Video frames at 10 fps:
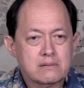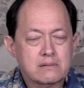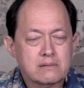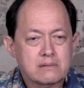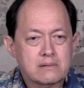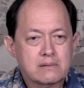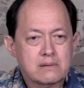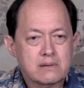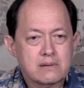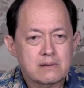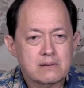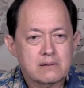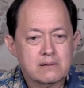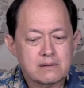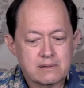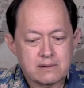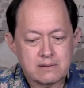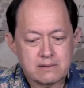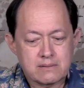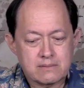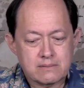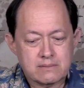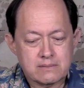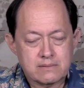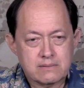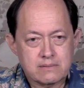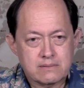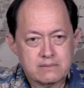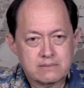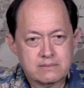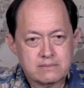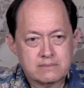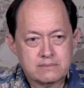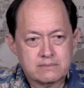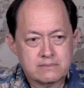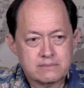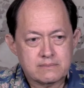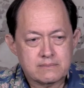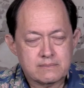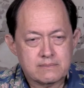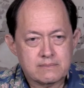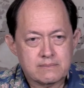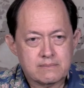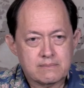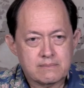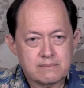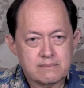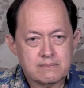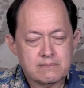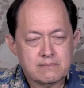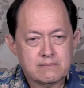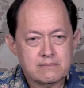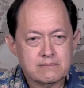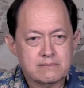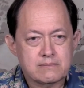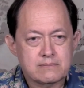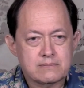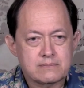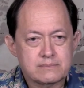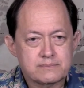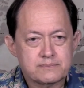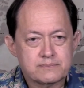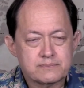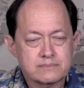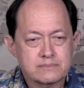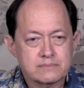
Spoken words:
(not speaking)